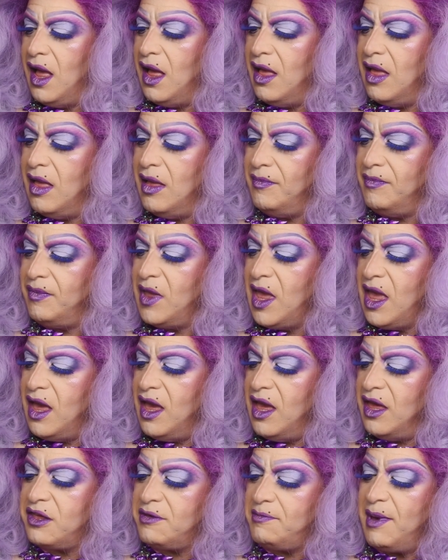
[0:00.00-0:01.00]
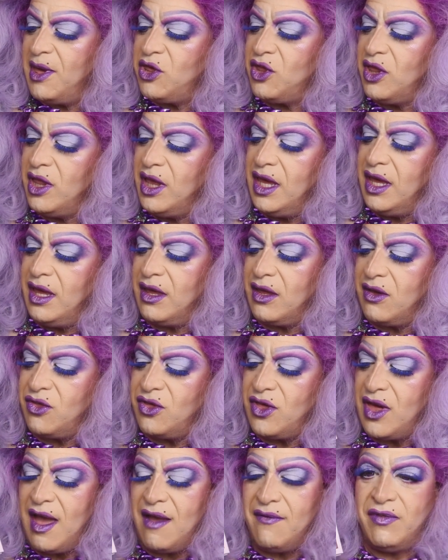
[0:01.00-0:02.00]
um, especially
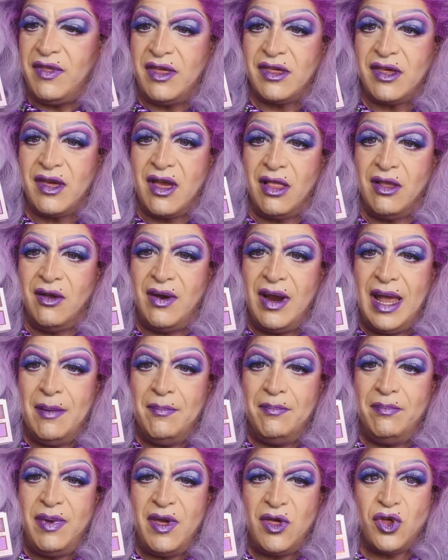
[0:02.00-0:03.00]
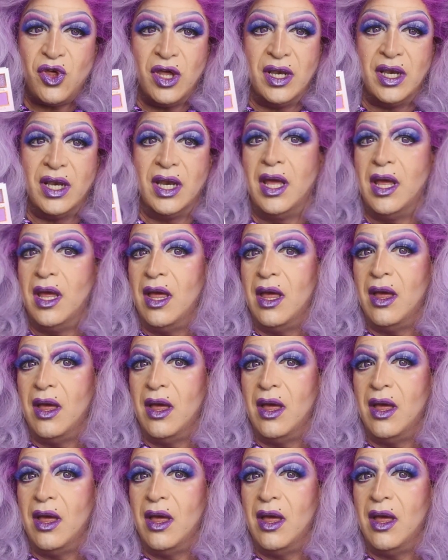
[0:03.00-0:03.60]
because you have this color ambition